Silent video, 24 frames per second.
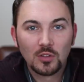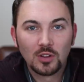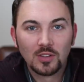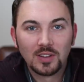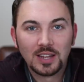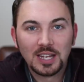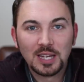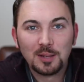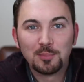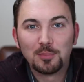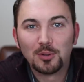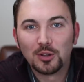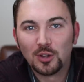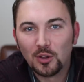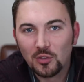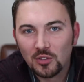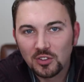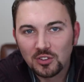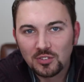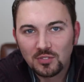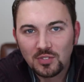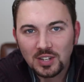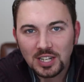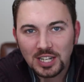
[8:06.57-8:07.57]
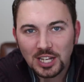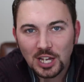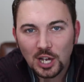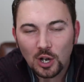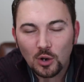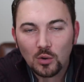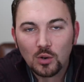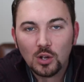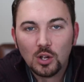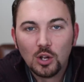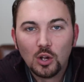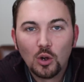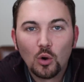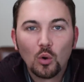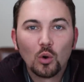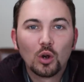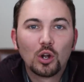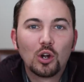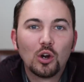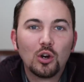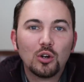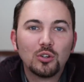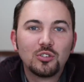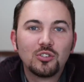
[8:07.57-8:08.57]
on the link below this video or
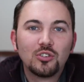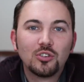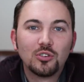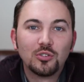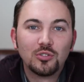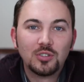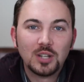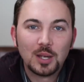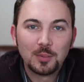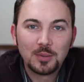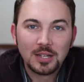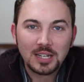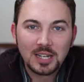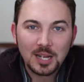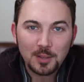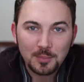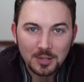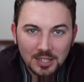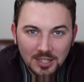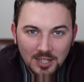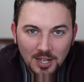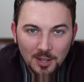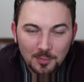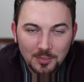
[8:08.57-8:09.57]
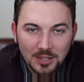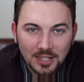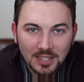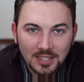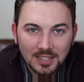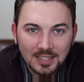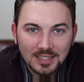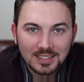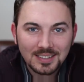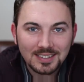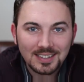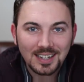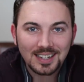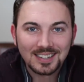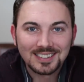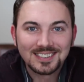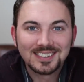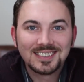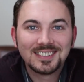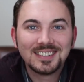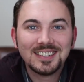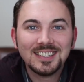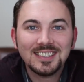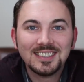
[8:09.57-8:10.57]
go to w w w dot
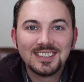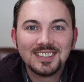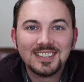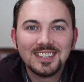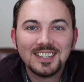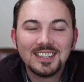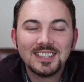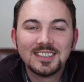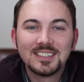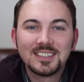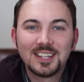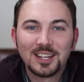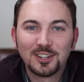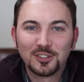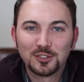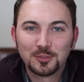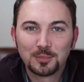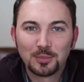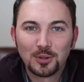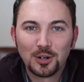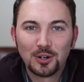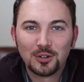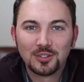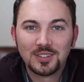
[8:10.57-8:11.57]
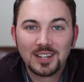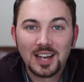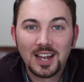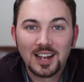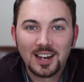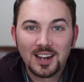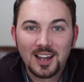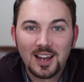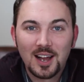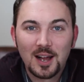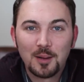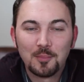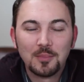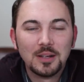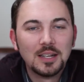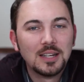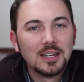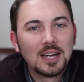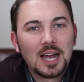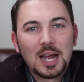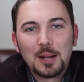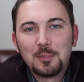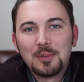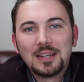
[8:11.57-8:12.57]
c c sales pro dot com.
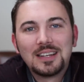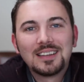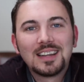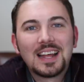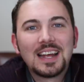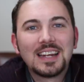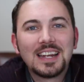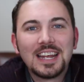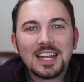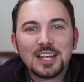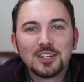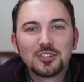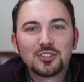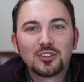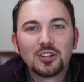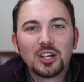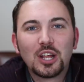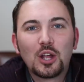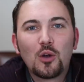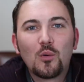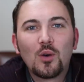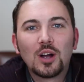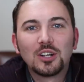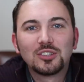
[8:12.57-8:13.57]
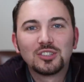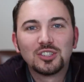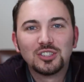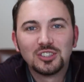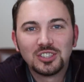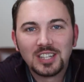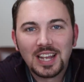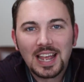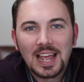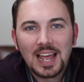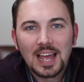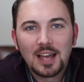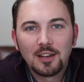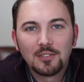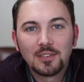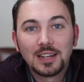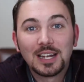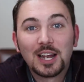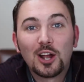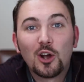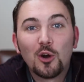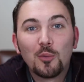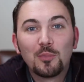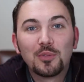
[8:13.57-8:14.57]
I'd be glad to answer any questions you have,
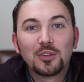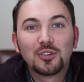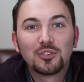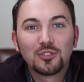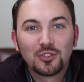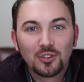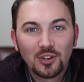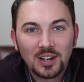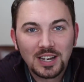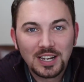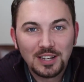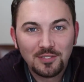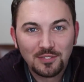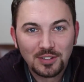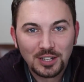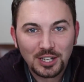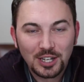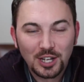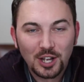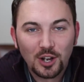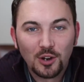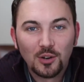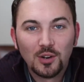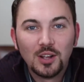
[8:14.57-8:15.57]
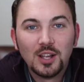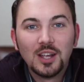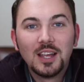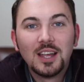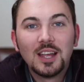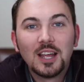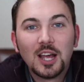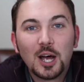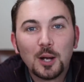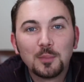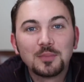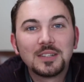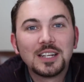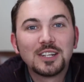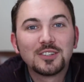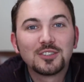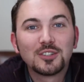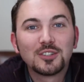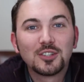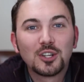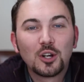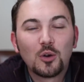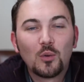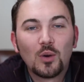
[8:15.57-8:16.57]
and I hope this training video helped
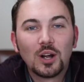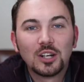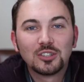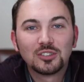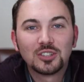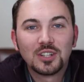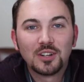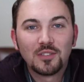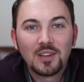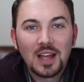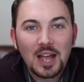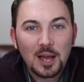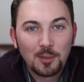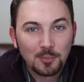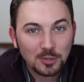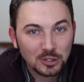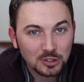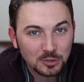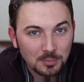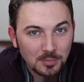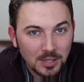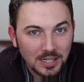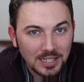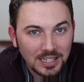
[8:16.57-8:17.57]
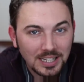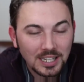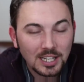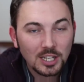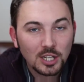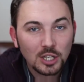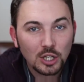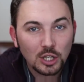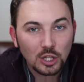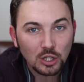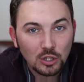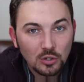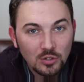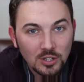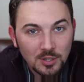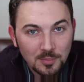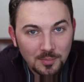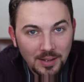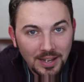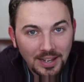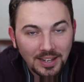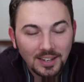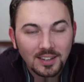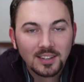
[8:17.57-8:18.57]
answer the question of how much money you can
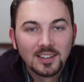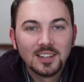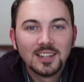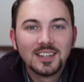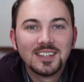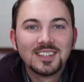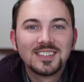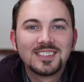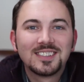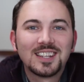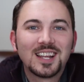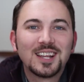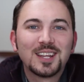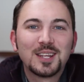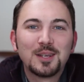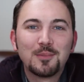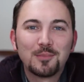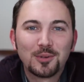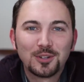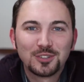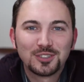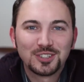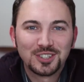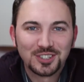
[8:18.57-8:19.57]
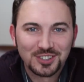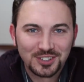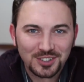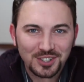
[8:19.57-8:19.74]
make selling merchant